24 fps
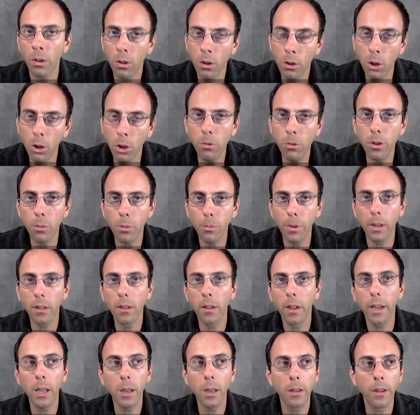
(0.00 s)
close to red
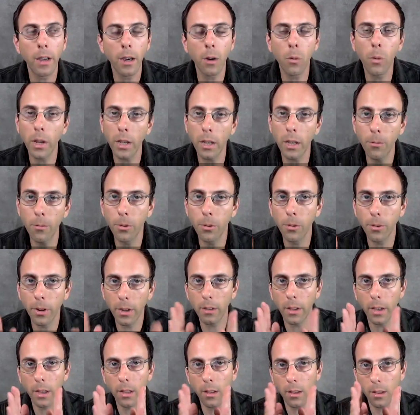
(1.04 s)
light, not quite
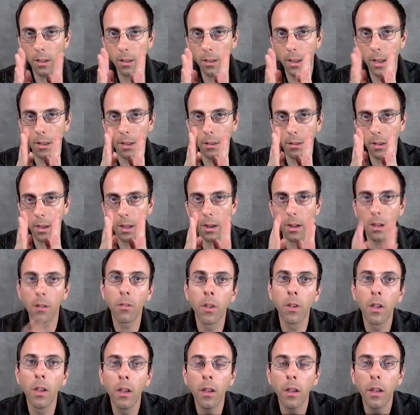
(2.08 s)
infrared lights, and that kind
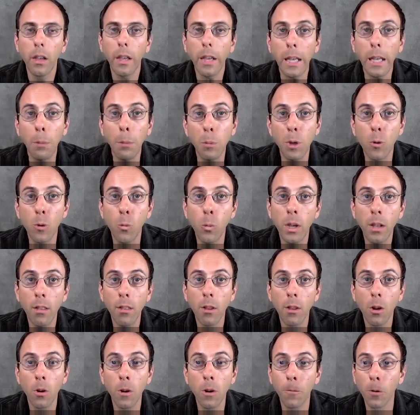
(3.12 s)
of in-between
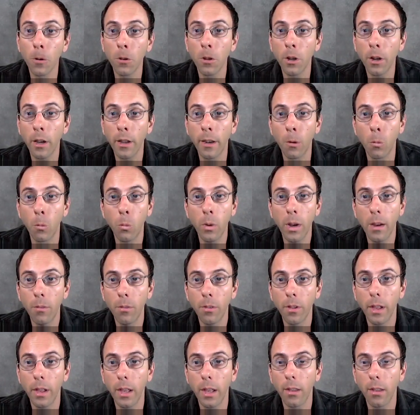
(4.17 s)
zone if you're looking at
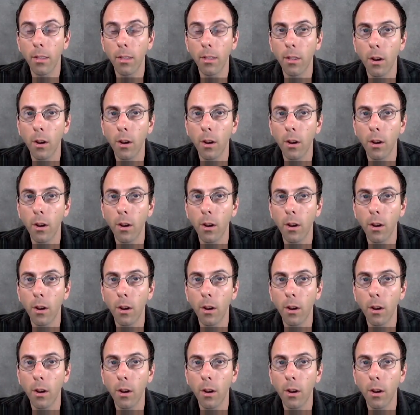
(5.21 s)
wavelengths.